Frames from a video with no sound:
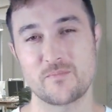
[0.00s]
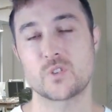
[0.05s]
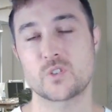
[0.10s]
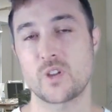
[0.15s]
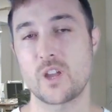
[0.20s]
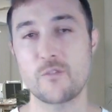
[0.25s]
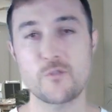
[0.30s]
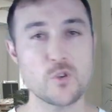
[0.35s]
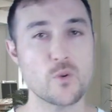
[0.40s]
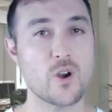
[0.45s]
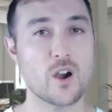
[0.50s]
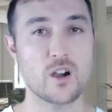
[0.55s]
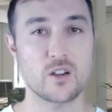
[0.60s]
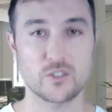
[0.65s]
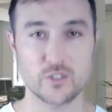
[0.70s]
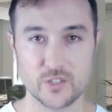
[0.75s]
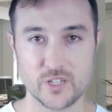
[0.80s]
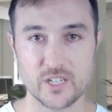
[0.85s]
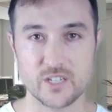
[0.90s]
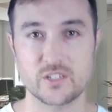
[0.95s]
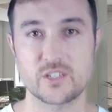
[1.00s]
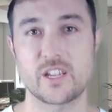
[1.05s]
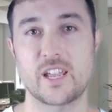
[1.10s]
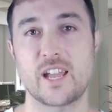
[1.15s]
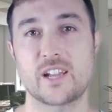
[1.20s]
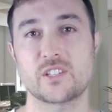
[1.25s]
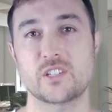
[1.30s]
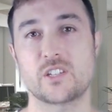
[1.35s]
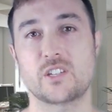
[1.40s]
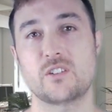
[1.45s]
So if you are looking to
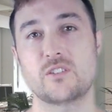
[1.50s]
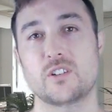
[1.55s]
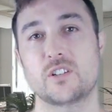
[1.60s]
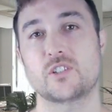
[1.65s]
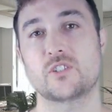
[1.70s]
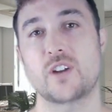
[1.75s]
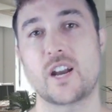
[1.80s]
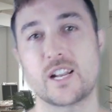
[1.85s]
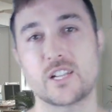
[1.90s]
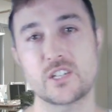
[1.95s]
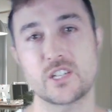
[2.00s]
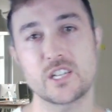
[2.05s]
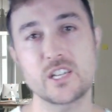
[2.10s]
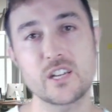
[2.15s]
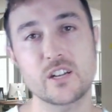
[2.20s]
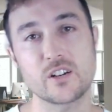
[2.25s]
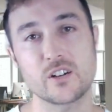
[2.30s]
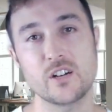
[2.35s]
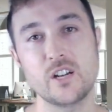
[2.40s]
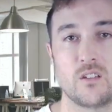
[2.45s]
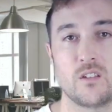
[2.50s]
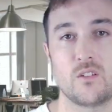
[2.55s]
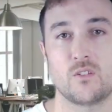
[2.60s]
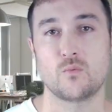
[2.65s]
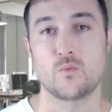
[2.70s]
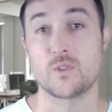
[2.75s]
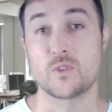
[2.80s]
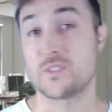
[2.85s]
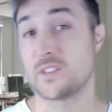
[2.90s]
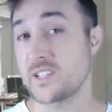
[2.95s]
execute a strategy here,
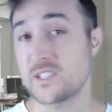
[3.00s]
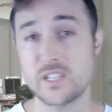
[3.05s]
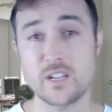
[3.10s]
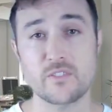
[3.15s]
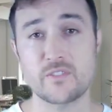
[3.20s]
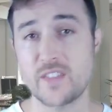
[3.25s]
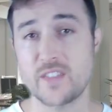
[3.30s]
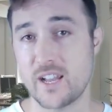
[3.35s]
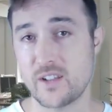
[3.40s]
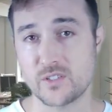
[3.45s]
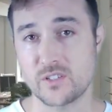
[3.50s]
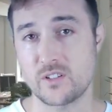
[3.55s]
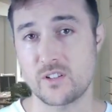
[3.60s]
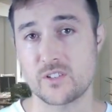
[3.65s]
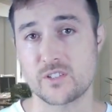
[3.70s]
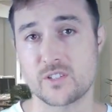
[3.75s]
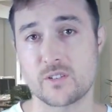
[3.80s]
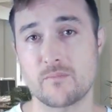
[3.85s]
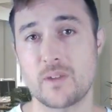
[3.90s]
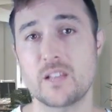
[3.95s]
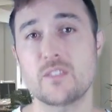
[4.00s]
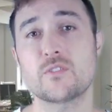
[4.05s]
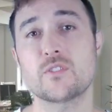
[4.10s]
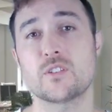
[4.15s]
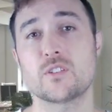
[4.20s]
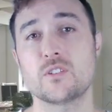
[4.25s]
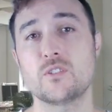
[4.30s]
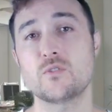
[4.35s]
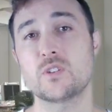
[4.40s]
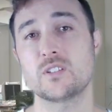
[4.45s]
with less than $1,000 a month,
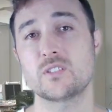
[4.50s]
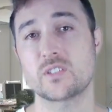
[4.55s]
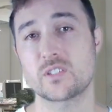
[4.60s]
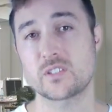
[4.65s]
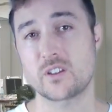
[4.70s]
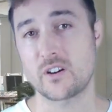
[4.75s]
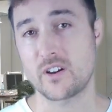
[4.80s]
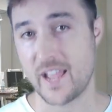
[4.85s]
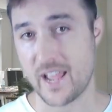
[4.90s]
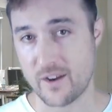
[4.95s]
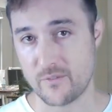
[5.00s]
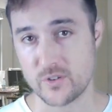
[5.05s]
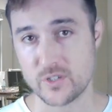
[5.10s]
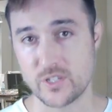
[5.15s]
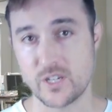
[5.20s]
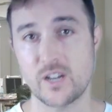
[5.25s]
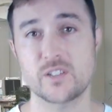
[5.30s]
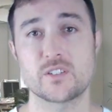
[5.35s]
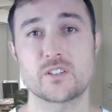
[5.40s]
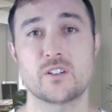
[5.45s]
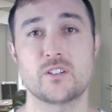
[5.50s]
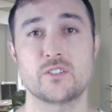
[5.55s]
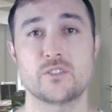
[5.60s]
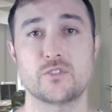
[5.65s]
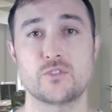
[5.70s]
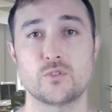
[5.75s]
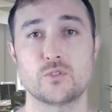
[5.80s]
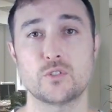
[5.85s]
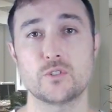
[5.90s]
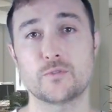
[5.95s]
you can start advertising on
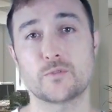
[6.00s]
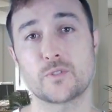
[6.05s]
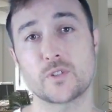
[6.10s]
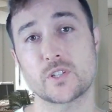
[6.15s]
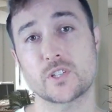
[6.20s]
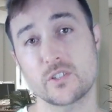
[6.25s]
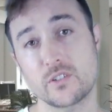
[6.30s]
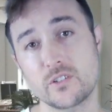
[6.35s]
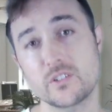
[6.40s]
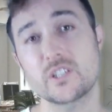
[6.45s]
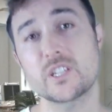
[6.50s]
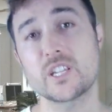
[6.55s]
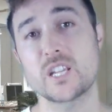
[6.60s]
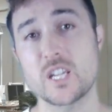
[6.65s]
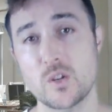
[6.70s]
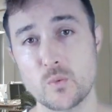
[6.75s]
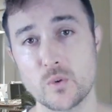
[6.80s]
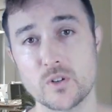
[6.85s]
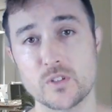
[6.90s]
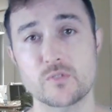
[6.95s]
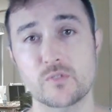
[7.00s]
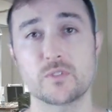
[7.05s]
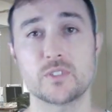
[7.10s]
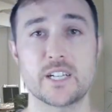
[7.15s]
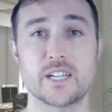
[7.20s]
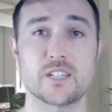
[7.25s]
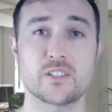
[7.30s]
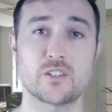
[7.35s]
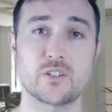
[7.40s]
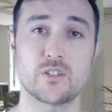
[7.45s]
Google for certain keywords
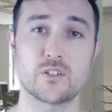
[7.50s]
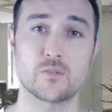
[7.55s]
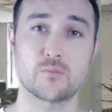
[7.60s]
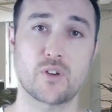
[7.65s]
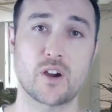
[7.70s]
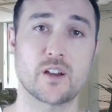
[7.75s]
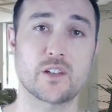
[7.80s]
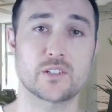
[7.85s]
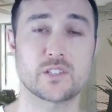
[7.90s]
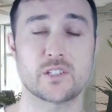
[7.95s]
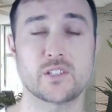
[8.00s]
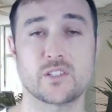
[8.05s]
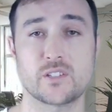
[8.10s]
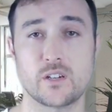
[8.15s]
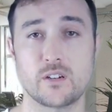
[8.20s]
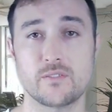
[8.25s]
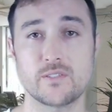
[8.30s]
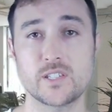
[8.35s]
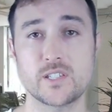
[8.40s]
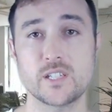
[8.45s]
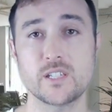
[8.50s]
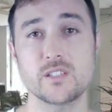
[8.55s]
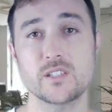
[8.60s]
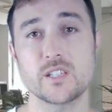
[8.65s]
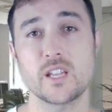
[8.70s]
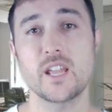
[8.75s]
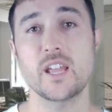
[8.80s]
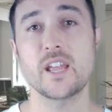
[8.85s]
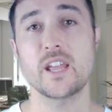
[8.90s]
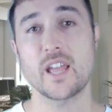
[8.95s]
related to your products and services
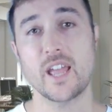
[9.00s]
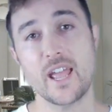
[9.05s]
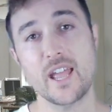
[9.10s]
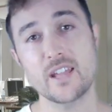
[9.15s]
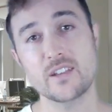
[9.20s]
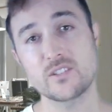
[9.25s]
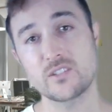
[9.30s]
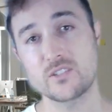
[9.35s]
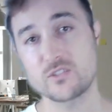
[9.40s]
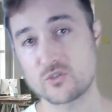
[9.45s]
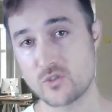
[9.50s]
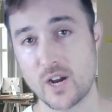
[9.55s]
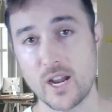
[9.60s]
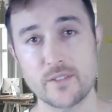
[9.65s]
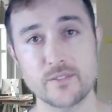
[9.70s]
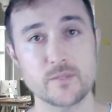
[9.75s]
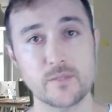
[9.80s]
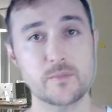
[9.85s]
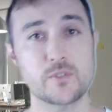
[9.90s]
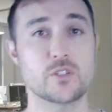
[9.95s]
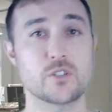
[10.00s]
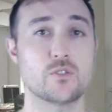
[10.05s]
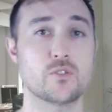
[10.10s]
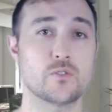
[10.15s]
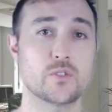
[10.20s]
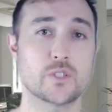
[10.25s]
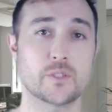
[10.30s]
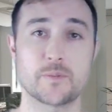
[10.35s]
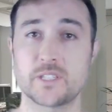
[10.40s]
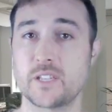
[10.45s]
and drive them to
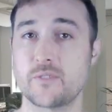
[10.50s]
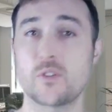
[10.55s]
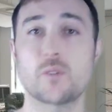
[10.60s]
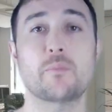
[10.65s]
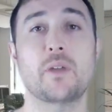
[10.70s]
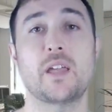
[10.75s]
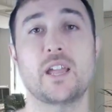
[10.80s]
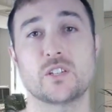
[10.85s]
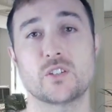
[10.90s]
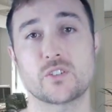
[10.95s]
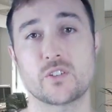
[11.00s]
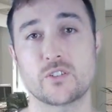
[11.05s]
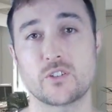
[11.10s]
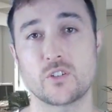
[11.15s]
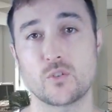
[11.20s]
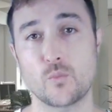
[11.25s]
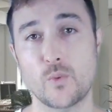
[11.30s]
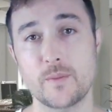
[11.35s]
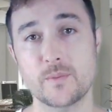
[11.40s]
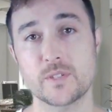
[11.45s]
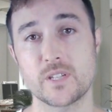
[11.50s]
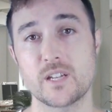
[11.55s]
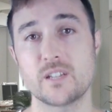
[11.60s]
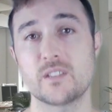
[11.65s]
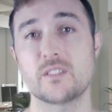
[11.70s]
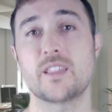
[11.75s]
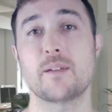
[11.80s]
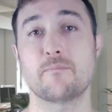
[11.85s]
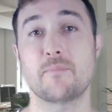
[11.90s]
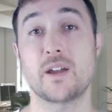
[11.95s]
specific pages on your website
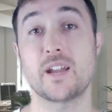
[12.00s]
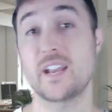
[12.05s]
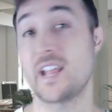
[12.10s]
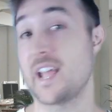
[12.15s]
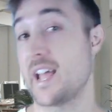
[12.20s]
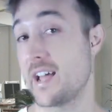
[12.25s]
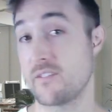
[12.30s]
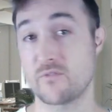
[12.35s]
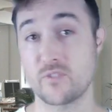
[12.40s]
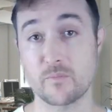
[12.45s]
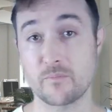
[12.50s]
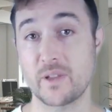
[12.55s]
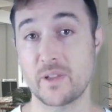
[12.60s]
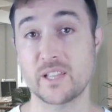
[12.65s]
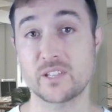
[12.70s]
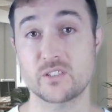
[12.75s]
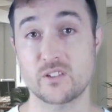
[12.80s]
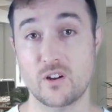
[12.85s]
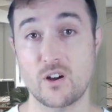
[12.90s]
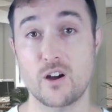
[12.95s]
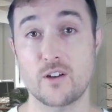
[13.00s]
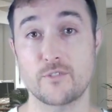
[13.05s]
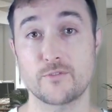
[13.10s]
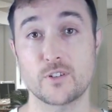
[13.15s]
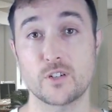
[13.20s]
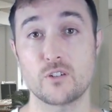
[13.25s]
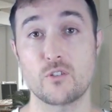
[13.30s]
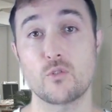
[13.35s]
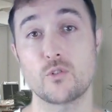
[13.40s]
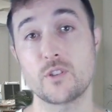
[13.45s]
that might have the best
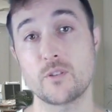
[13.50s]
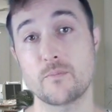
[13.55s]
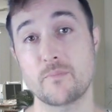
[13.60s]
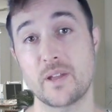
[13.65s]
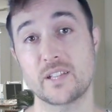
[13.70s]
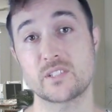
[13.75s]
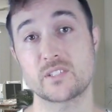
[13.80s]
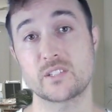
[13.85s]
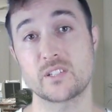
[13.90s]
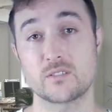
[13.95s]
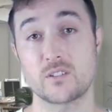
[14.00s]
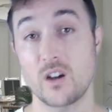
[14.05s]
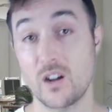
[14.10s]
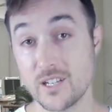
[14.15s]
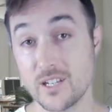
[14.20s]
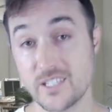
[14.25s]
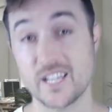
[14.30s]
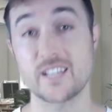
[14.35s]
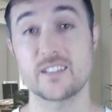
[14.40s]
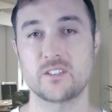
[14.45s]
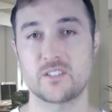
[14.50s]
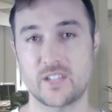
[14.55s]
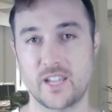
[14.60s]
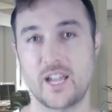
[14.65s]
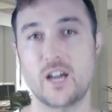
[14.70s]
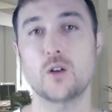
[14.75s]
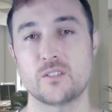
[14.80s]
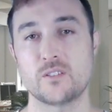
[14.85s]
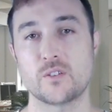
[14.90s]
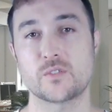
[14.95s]
offer or the best content to
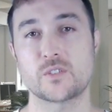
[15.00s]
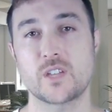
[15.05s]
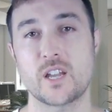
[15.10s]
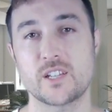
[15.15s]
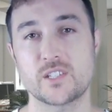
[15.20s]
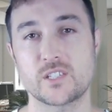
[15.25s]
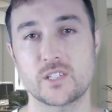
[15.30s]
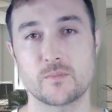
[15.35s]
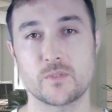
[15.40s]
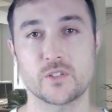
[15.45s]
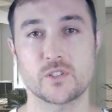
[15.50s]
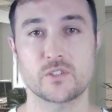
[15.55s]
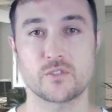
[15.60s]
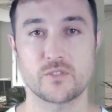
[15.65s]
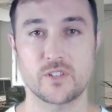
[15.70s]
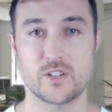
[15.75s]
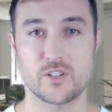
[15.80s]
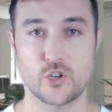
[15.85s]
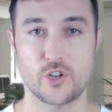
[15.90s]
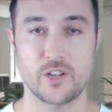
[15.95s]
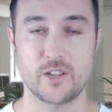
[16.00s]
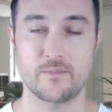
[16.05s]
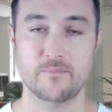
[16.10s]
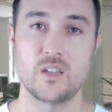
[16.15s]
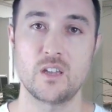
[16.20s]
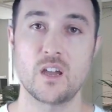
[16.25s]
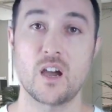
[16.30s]
help those customers through their journey.